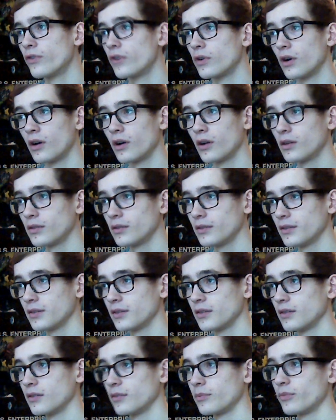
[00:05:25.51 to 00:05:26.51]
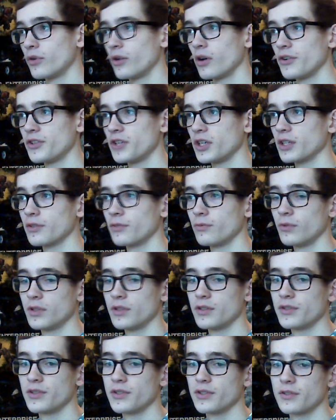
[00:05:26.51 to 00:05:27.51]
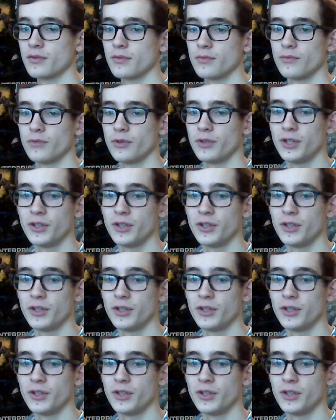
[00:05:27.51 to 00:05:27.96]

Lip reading: the project was really great.